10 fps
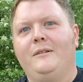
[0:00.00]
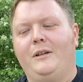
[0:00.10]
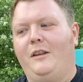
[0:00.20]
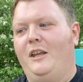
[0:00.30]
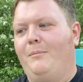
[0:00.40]

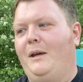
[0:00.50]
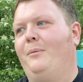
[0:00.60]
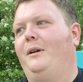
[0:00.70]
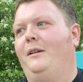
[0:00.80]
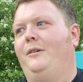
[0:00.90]
and they may
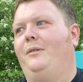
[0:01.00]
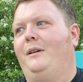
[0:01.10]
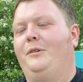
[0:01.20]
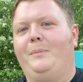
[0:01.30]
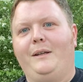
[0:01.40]
want to know that
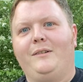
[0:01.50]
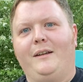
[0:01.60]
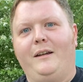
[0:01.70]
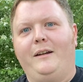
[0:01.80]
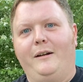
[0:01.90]
it's being
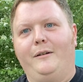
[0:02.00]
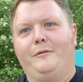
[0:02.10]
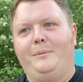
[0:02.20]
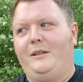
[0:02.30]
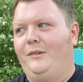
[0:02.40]
taken care
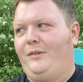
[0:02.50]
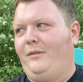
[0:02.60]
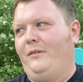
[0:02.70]
of, because